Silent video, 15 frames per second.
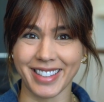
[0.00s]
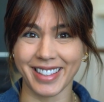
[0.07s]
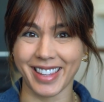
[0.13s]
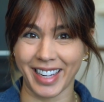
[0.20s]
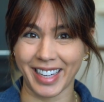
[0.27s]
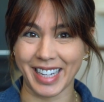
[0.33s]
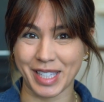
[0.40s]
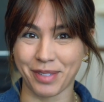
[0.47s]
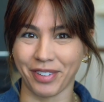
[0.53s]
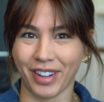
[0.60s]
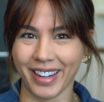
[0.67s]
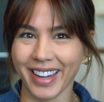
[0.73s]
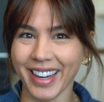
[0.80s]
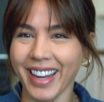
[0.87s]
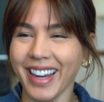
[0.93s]
think it's
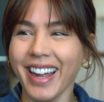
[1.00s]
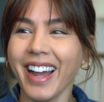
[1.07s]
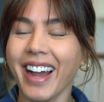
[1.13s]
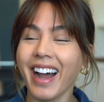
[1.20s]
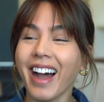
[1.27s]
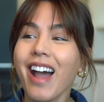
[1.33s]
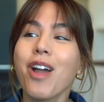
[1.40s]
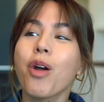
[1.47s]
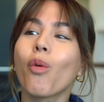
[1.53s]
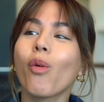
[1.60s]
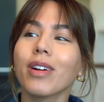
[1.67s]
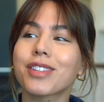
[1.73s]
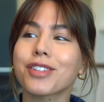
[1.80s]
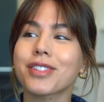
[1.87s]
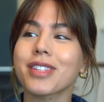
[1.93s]
funny?
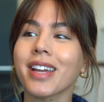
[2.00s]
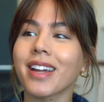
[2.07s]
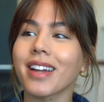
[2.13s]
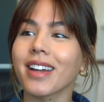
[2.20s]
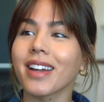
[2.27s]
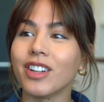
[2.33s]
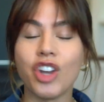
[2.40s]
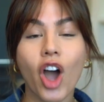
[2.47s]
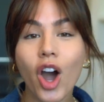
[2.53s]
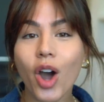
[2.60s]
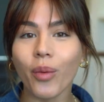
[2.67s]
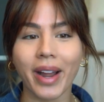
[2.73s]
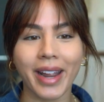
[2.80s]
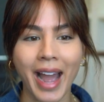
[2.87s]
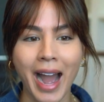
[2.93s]
Well, it's just like,
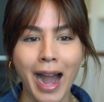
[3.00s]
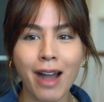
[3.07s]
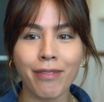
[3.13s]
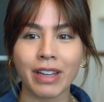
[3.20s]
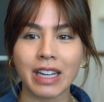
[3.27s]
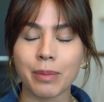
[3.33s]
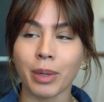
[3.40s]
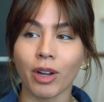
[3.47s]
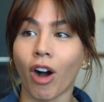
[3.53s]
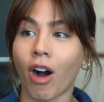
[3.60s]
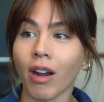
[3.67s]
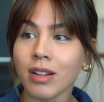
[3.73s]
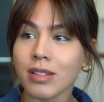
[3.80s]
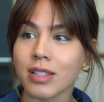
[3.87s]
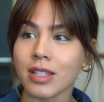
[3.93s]
no, I haven't. But
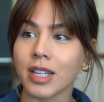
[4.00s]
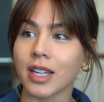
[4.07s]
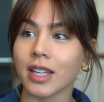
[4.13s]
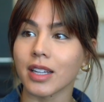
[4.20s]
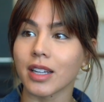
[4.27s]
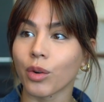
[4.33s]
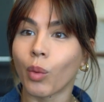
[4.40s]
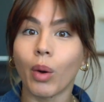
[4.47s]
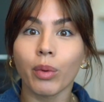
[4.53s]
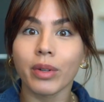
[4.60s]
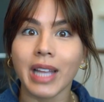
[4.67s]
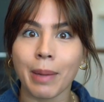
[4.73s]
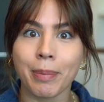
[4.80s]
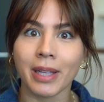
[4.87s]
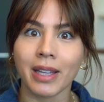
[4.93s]
honestly, what would
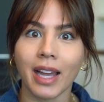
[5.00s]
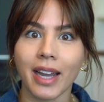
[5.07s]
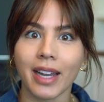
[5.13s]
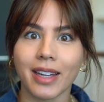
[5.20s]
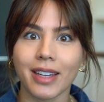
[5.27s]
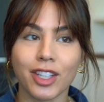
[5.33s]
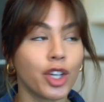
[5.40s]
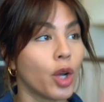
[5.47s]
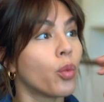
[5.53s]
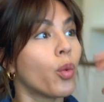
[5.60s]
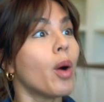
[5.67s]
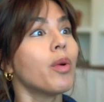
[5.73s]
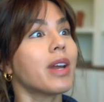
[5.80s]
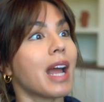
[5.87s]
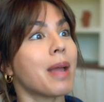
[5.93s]
that be like? You know,
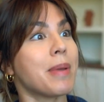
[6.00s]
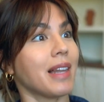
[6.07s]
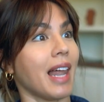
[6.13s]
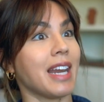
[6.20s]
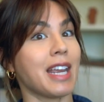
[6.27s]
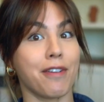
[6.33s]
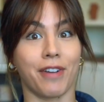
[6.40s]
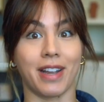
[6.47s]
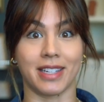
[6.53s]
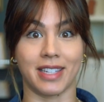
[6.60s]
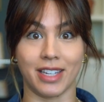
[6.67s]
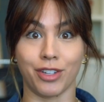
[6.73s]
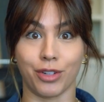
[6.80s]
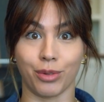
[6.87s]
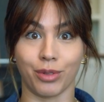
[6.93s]
what would I be like if I
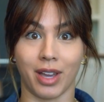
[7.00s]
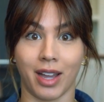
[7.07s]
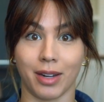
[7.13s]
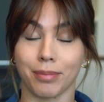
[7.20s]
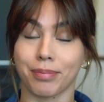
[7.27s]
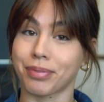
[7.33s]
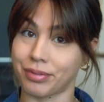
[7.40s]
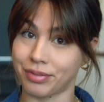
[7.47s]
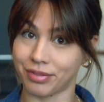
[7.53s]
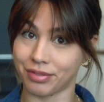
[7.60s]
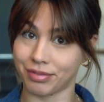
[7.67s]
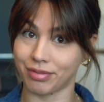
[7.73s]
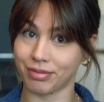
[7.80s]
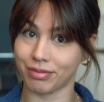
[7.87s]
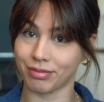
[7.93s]
did do that?
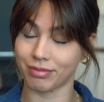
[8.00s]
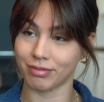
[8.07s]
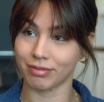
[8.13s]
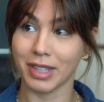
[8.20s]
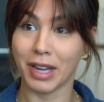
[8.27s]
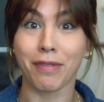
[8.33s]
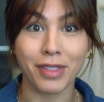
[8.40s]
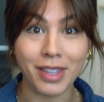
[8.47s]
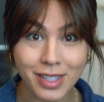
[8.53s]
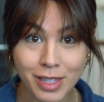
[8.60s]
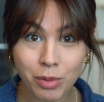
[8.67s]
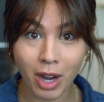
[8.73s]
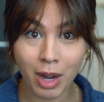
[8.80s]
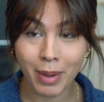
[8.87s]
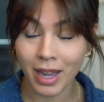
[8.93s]
If this
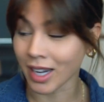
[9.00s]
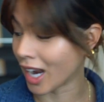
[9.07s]
is where I'm at